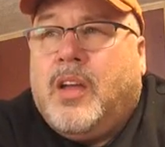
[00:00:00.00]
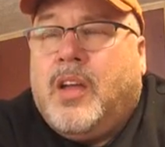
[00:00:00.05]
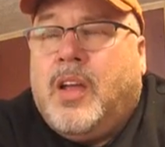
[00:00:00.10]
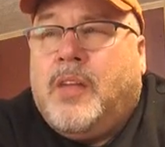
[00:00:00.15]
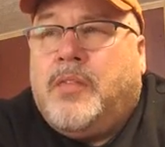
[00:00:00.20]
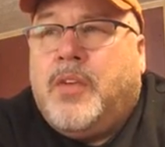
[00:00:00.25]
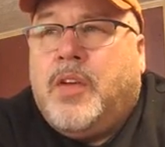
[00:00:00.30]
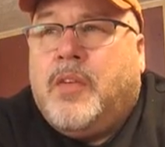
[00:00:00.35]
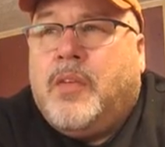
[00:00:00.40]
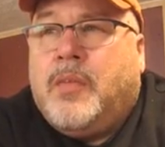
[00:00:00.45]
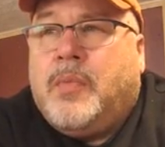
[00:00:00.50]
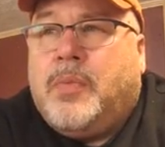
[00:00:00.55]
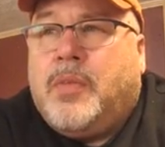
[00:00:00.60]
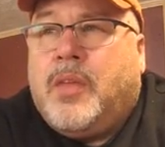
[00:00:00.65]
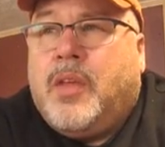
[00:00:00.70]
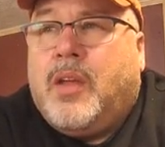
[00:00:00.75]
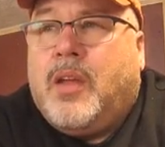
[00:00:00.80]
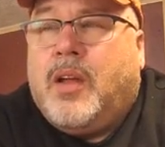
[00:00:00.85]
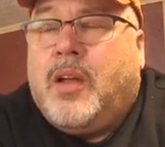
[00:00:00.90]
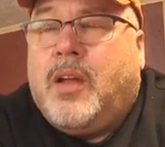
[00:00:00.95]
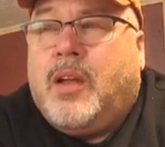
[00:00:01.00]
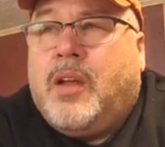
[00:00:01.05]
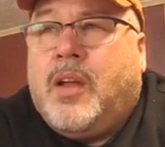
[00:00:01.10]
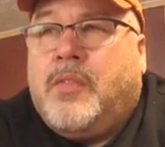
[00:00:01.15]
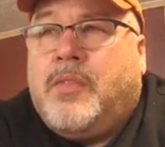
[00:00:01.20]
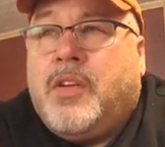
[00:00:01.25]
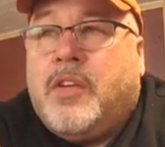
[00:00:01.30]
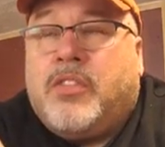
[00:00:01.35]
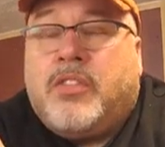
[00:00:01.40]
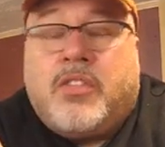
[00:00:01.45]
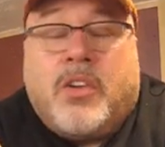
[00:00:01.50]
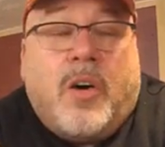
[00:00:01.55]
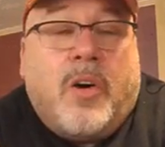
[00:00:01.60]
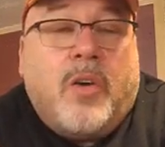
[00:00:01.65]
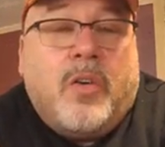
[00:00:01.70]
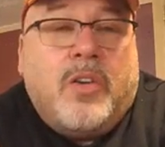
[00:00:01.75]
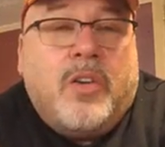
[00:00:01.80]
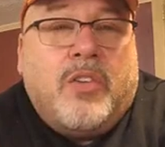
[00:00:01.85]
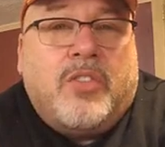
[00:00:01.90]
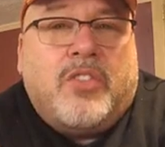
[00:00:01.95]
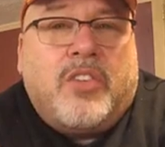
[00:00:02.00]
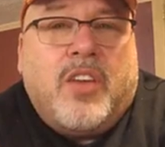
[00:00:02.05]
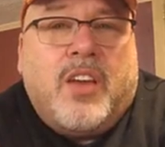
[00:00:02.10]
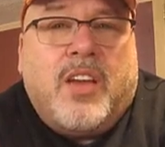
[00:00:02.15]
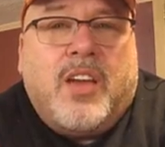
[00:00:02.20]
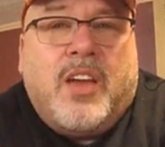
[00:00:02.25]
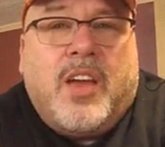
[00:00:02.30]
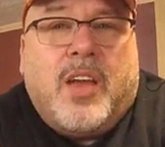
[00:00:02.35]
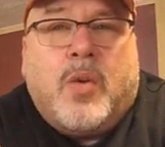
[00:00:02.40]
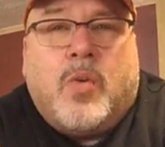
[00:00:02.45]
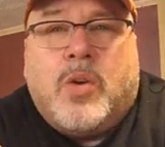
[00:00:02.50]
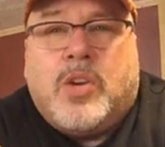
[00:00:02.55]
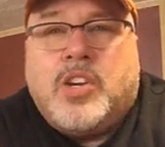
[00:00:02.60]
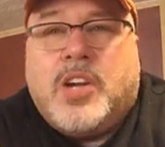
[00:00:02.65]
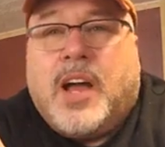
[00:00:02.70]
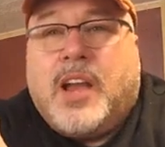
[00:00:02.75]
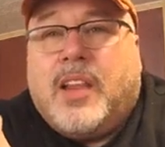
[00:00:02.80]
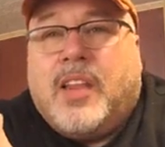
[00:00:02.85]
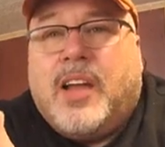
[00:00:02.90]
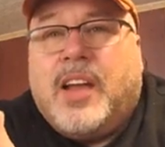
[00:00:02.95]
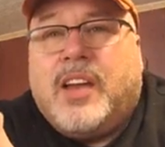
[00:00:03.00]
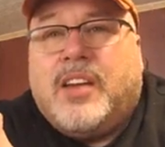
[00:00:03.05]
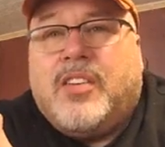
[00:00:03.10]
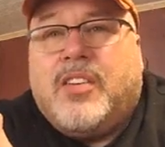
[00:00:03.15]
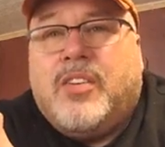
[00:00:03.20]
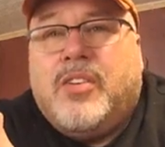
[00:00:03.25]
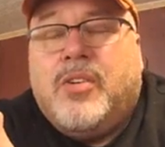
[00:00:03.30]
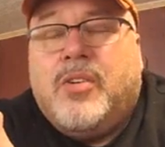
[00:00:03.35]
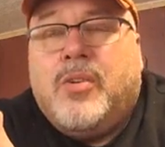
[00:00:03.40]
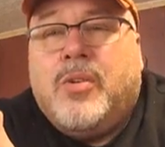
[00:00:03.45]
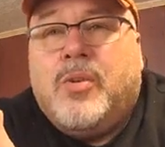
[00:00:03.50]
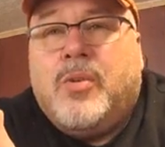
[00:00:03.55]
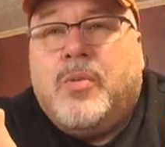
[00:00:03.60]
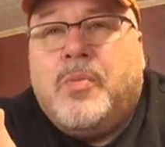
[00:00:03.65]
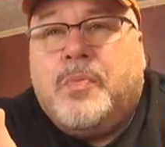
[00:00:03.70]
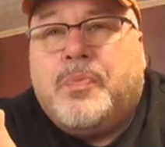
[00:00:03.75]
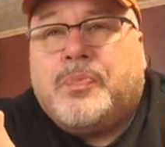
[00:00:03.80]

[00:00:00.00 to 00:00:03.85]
If you salt your steak, which I like to do,